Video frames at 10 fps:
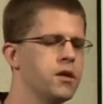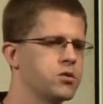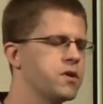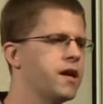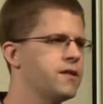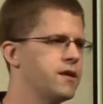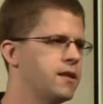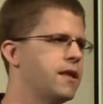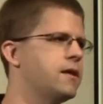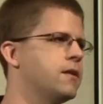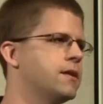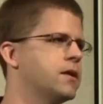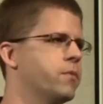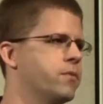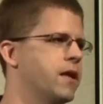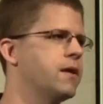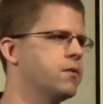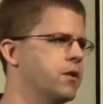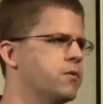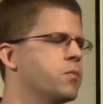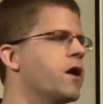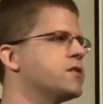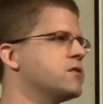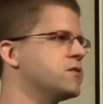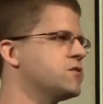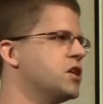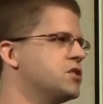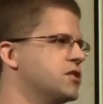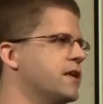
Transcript: So we got that, that um, they, they were in the process of changing